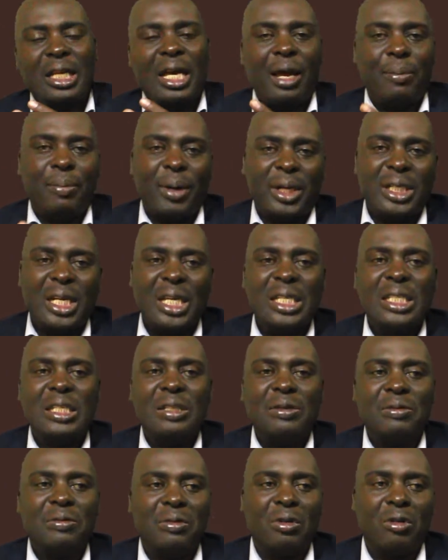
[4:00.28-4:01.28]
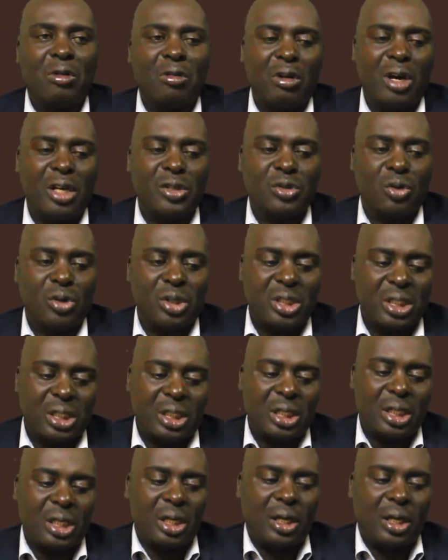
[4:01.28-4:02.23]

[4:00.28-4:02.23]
hypertensive or has got